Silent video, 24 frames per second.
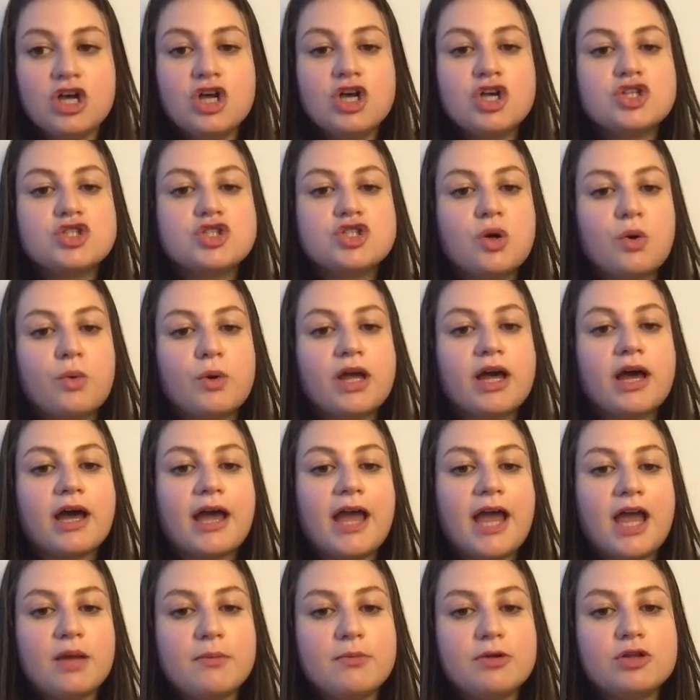so we are
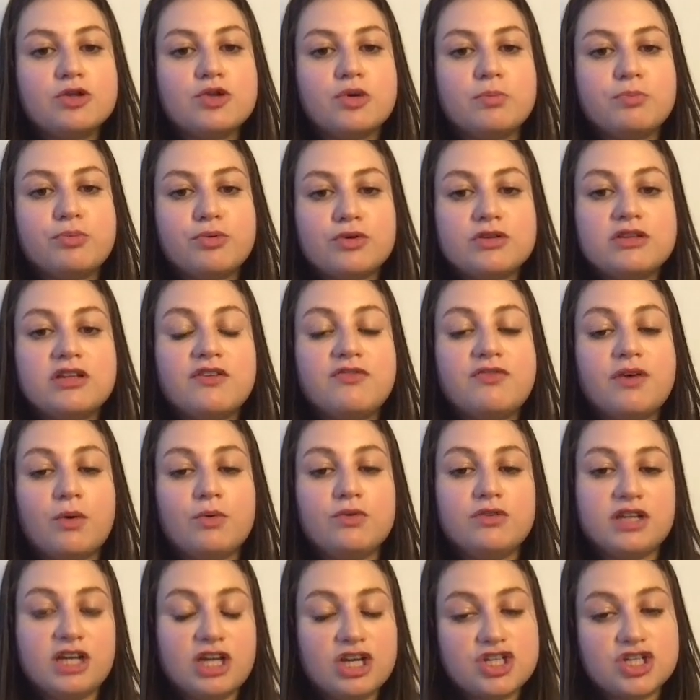able to put the
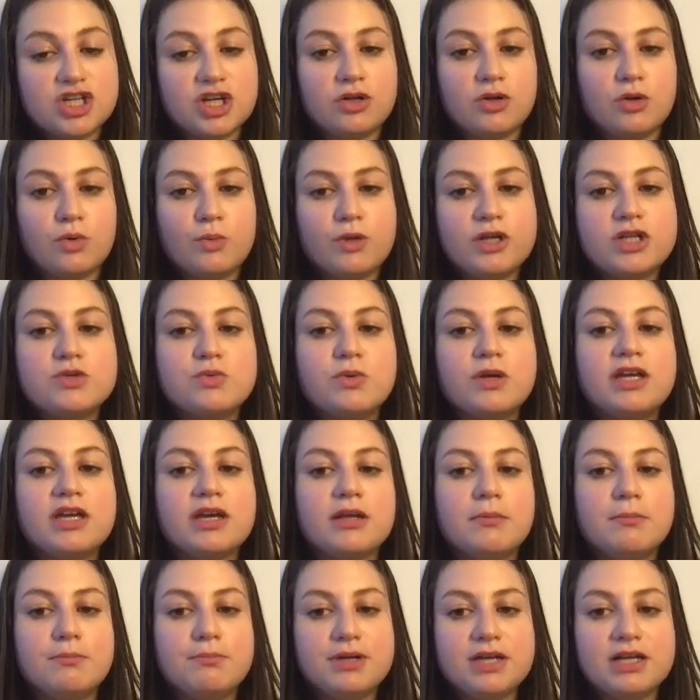foundation on which we
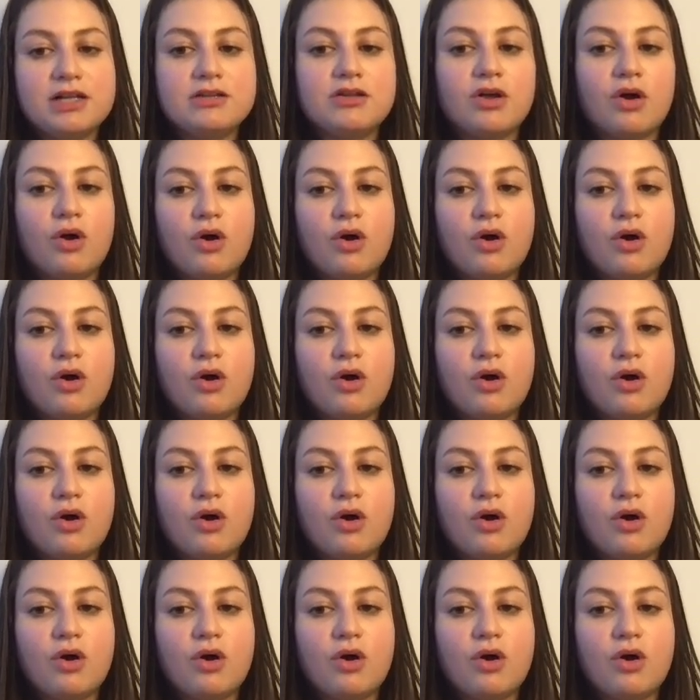can build